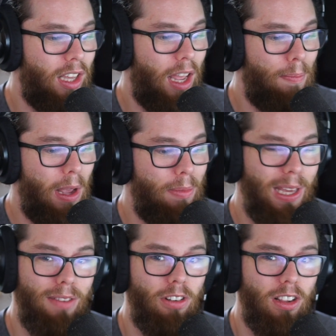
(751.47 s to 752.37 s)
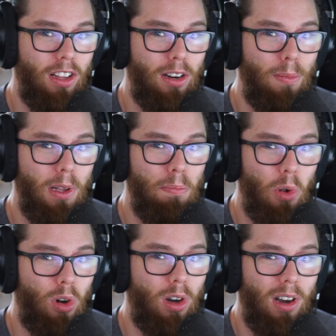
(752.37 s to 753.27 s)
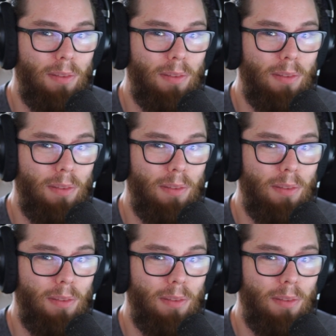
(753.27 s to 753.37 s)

and maybe even a little bit more.